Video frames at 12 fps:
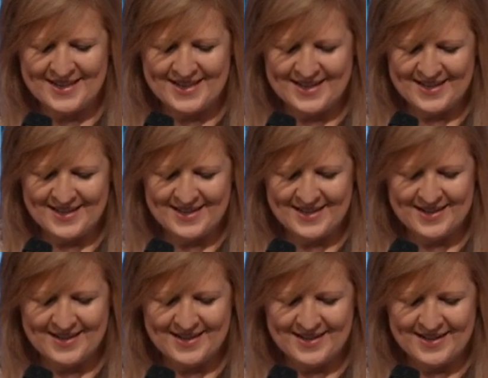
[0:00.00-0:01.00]

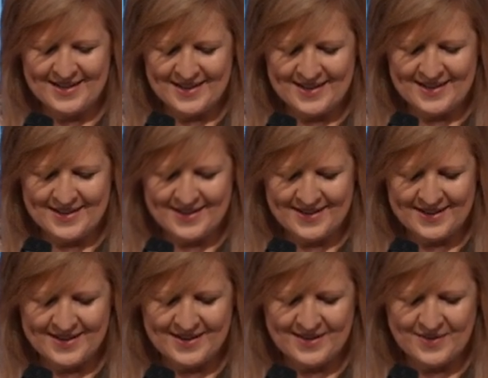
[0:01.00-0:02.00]

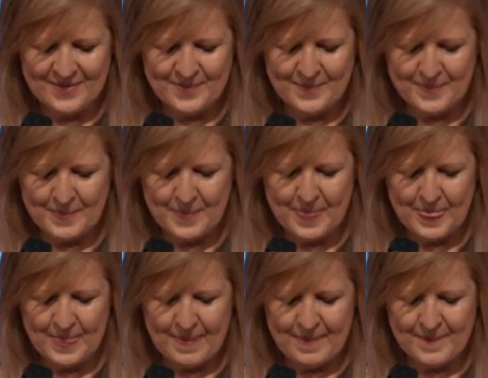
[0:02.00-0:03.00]

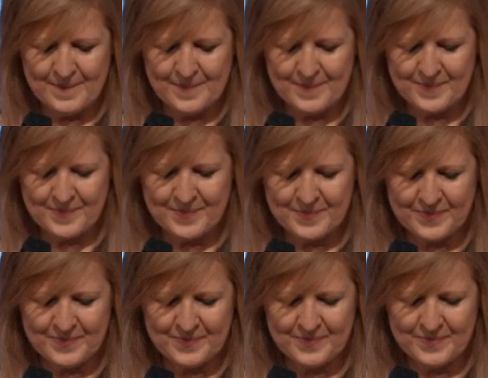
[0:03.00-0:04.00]

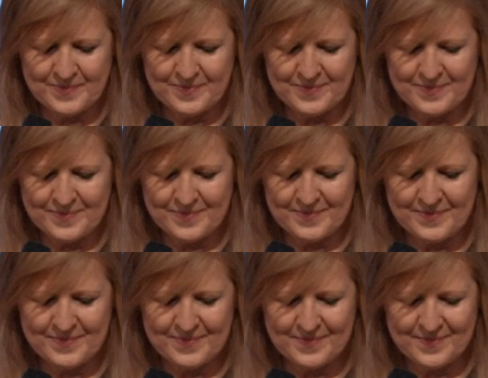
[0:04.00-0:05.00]

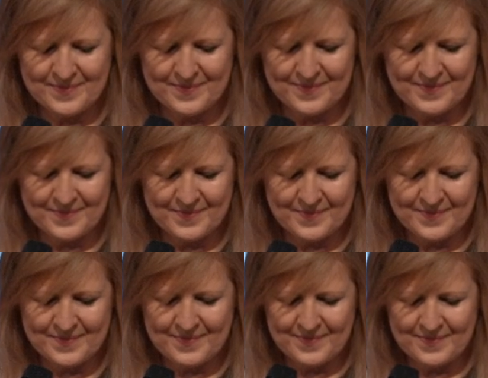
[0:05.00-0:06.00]

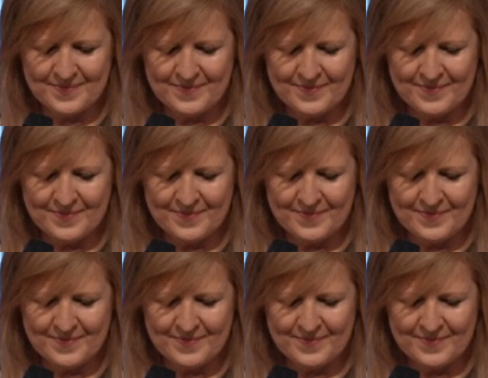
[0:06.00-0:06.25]
No one is speaking in this clip.